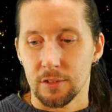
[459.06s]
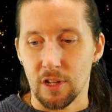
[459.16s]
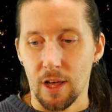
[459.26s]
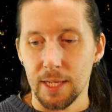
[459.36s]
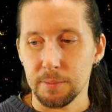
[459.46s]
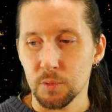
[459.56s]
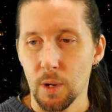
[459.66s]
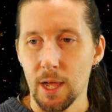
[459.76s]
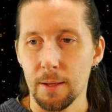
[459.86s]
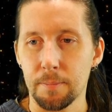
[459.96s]
times,
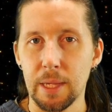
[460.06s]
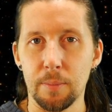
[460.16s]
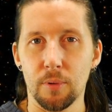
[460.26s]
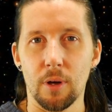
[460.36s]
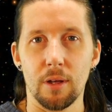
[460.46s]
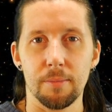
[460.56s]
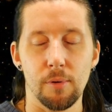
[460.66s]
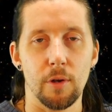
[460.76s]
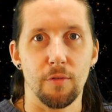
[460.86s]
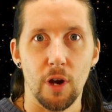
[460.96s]
where people are
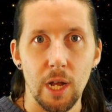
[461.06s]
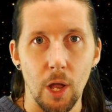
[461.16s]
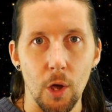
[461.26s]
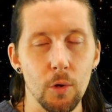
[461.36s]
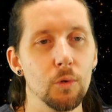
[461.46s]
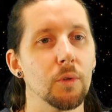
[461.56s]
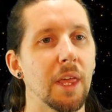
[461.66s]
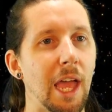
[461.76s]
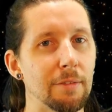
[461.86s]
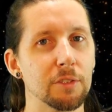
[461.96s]
probably very alone, or
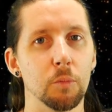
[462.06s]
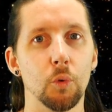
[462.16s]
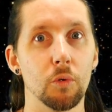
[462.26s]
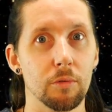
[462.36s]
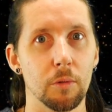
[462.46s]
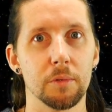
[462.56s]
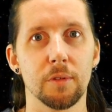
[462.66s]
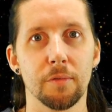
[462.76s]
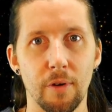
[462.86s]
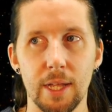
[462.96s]
they have small groups
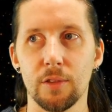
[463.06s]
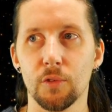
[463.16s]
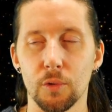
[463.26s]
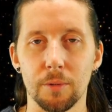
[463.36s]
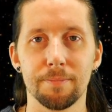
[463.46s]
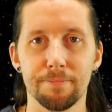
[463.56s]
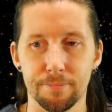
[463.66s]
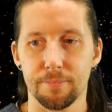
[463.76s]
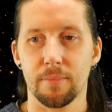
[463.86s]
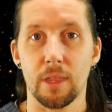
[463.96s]
of friends or
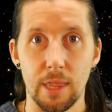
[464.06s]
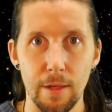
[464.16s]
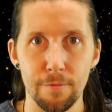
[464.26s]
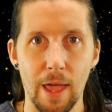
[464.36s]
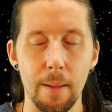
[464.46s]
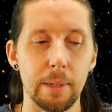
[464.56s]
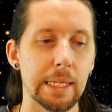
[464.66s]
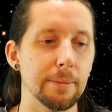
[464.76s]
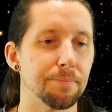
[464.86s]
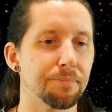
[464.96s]
their
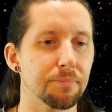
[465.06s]
family,